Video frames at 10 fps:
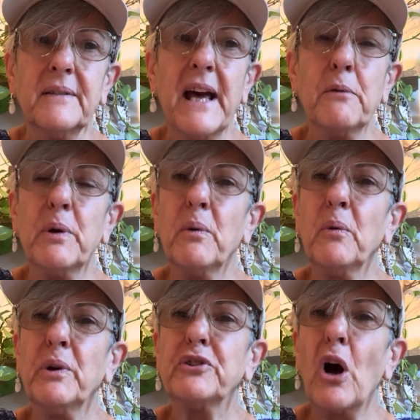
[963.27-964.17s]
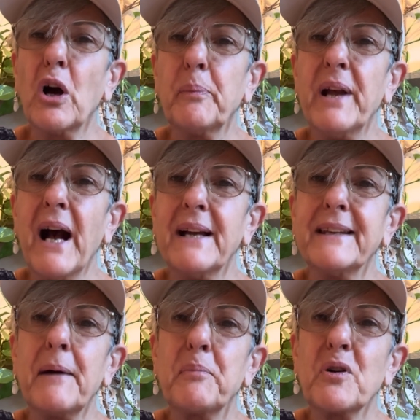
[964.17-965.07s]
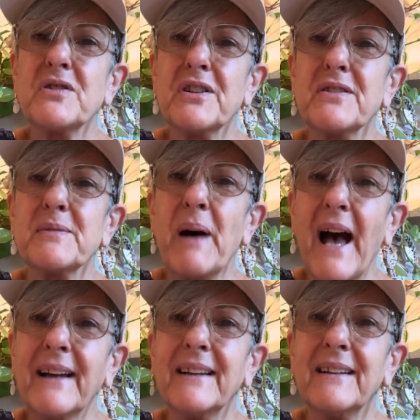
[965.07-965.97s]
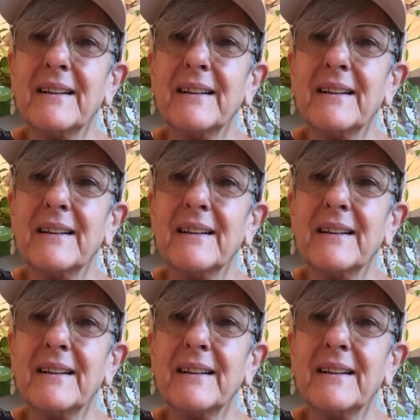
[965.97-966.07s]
Then we talk behind that person's back.